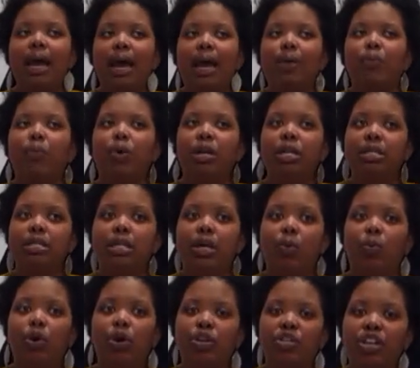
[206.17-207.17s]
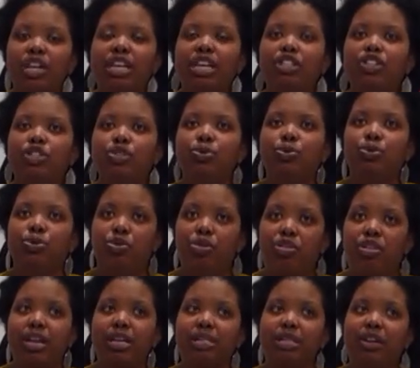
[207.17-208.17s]
and what are the issues or the
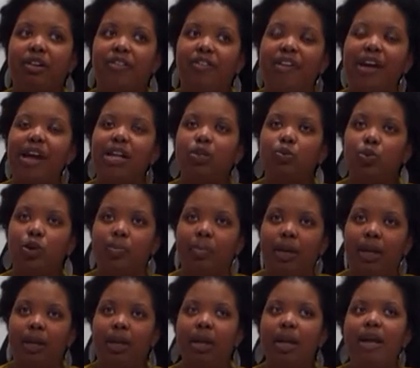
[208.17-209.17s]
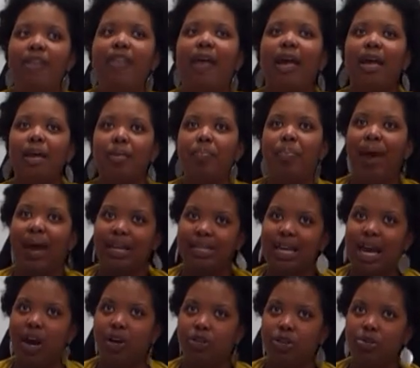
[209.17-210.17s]
things that affect women that impact
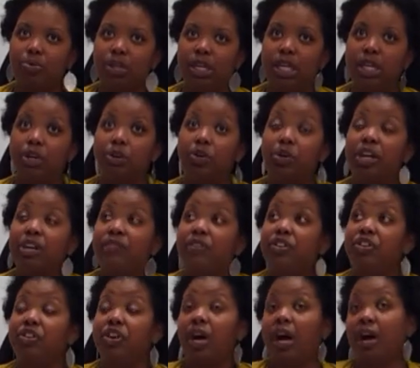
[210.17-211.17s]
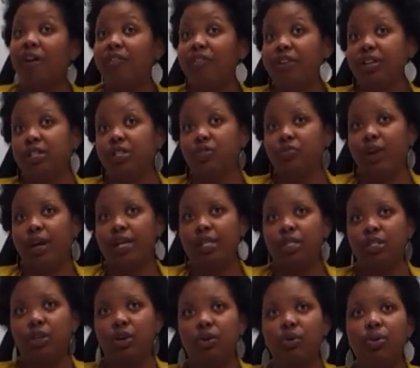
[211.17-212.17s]
how you lead, or even your confidence, right?
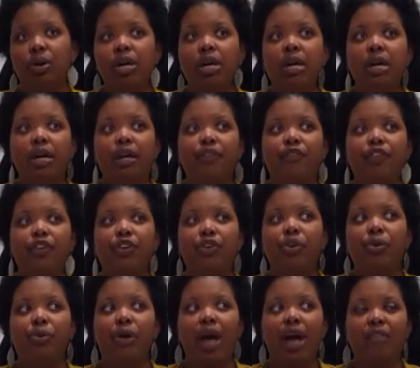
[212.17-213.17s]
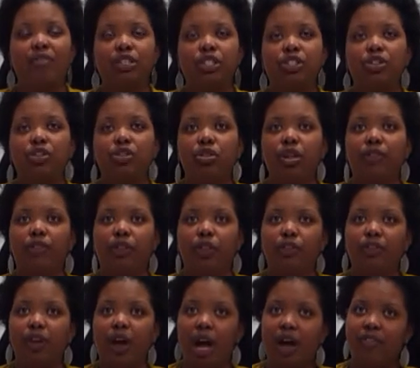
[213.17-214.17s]
So if you don't have a certain level
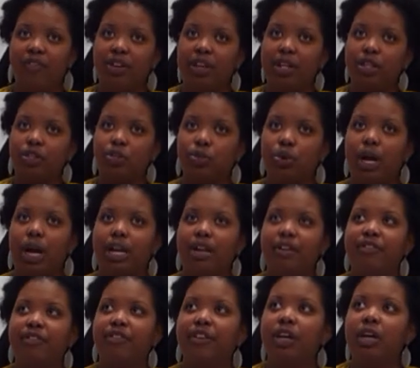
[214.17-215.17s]
of confidence or kind of